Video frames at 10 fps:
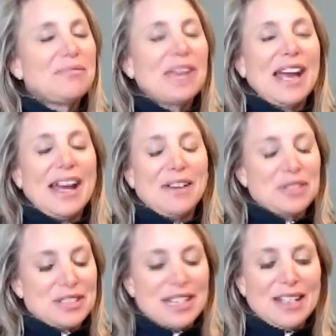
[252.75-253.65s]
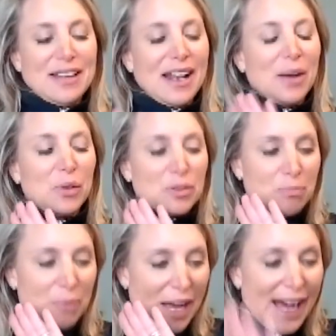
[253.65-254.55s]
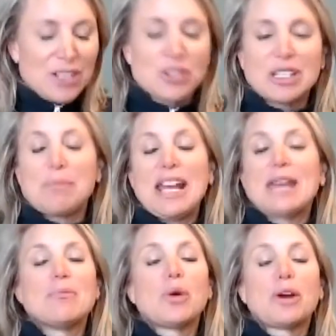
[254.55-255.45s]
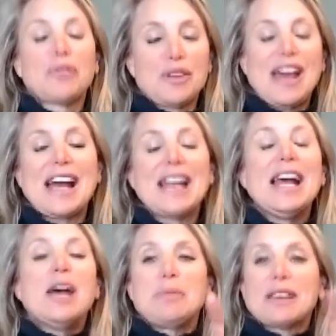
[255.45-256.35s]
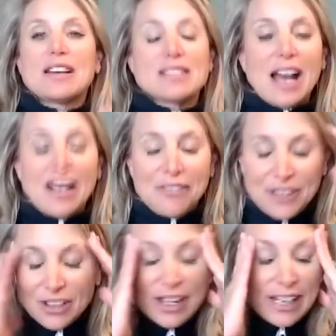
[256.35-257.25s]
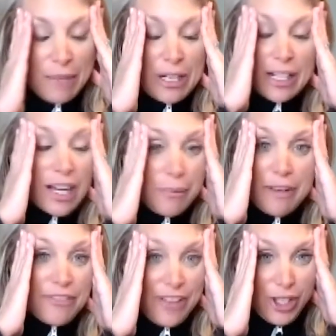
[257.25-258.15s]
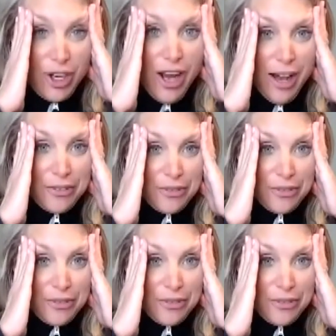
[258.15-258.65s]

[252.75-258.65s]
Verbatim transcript: I have to say that I will actually pay more for that because I feel like I'm going to cut my finger off.